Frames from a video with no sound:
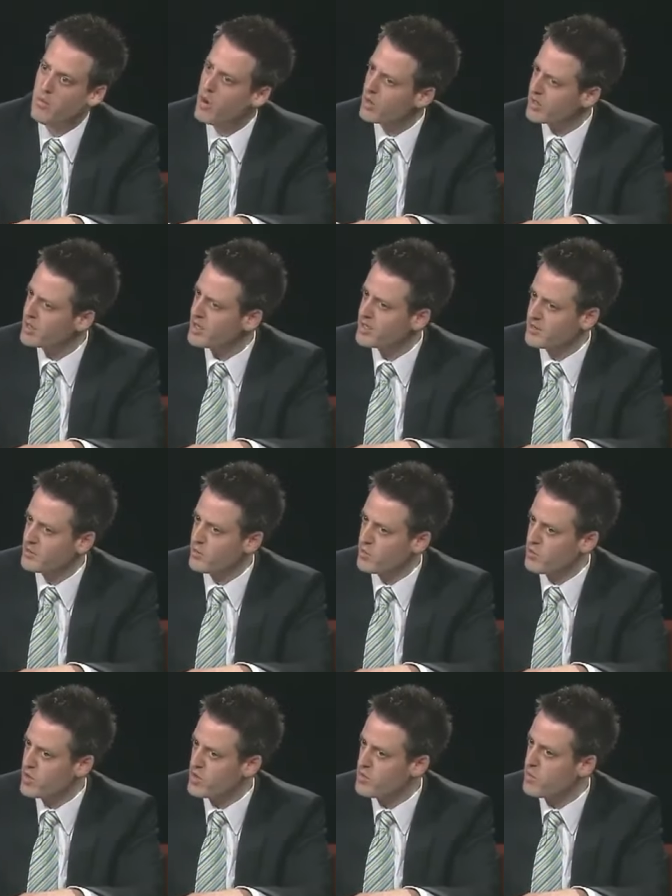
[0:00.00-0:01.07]
marketing
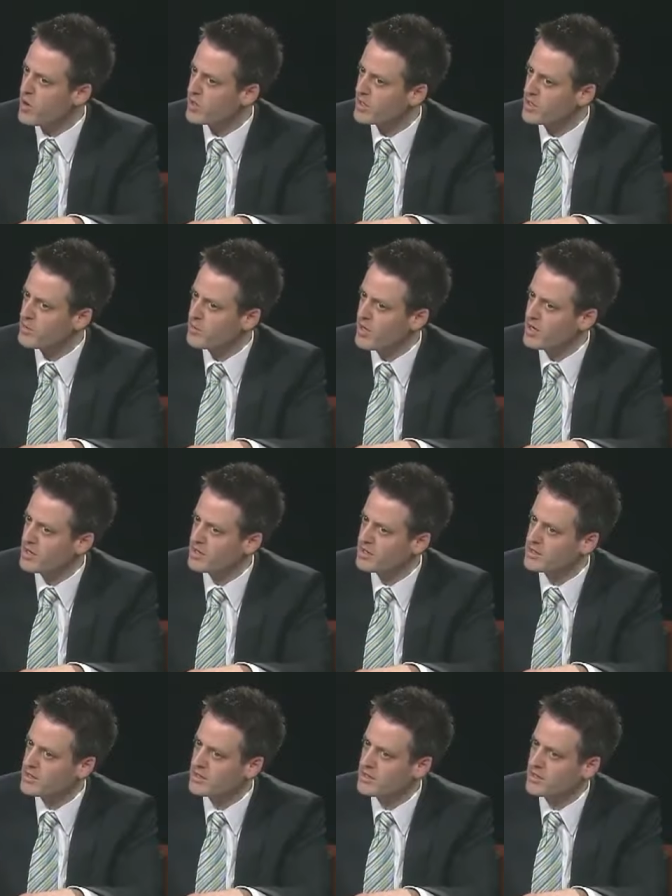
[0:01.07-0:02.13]
when they're marketing the product.